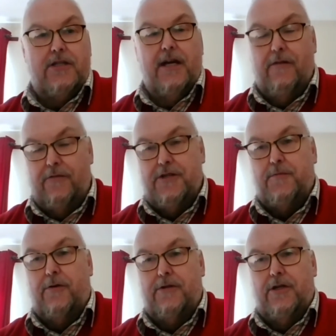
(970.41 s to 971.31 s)
to have
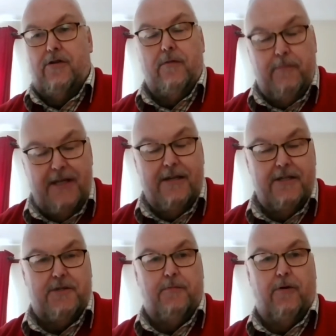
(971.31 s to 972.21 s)
responded or be
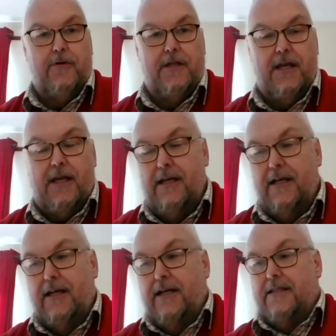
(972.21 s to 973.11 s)
responding
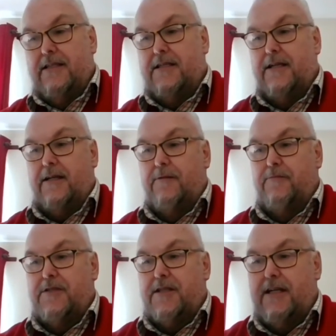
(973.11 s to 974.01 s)
to
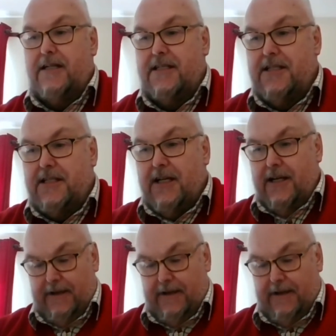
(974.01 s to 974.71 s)
circumstances.